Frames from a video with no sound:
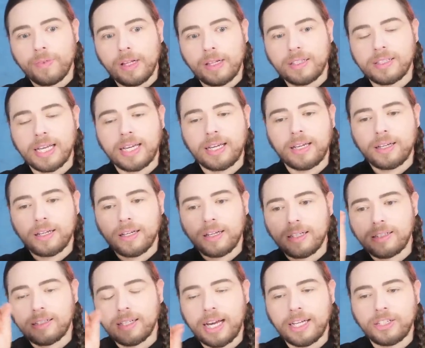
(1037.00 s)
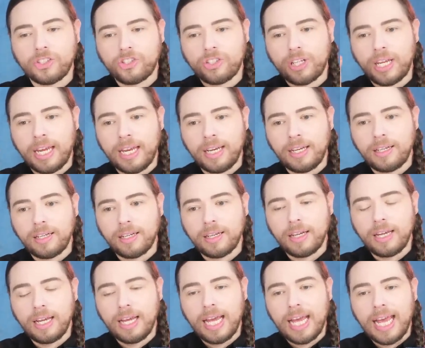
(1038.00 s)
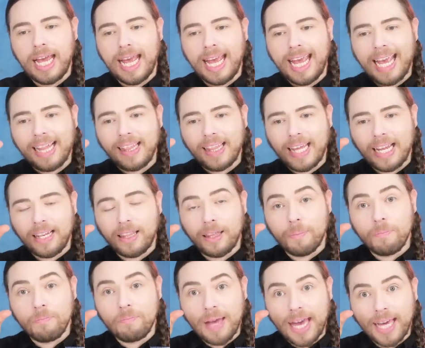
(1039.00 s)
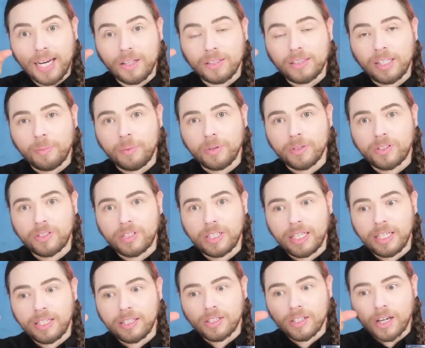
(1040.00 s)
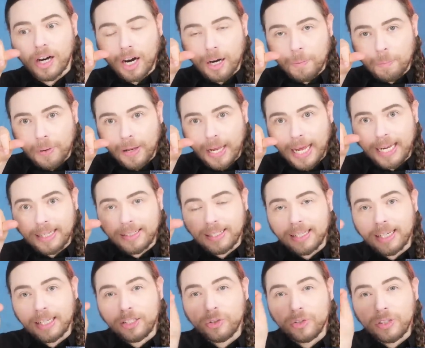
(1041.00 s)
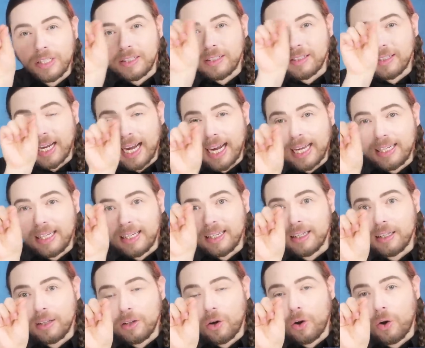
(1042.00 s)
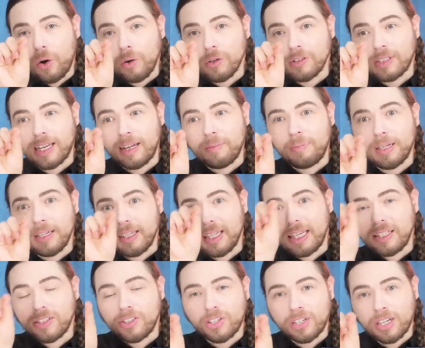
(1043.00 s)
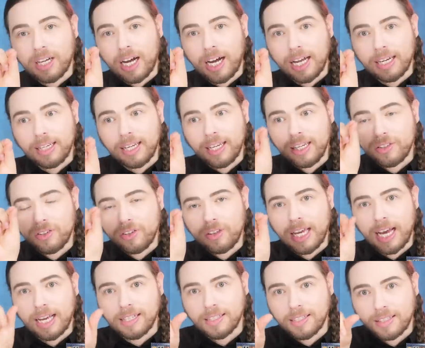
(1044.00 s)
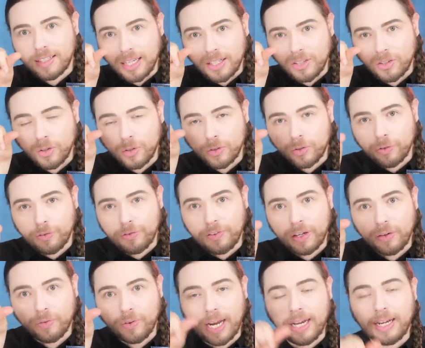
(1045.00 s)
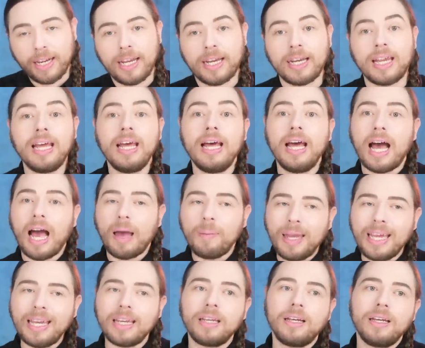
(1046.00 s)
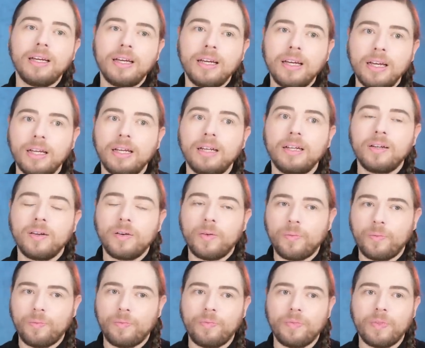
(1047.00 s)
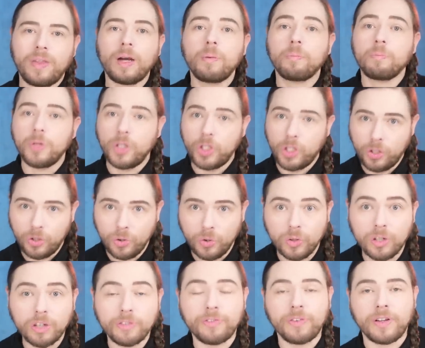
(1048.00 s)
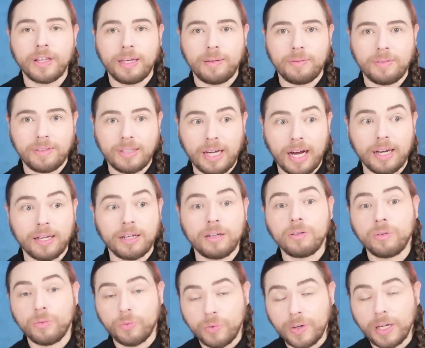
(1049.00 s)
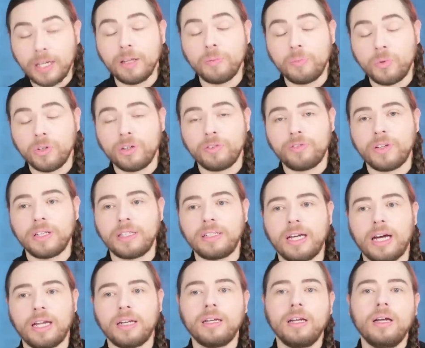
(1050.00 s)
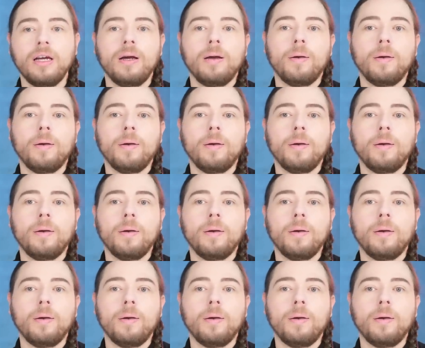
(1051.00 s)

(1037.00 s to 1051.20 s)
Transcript: It's like it's etched in. And then the metal double Cs are planted into these tiny little holes that have been laser cut into the acetate to fit right in. I mean, they're beautifully done, really beautifully done.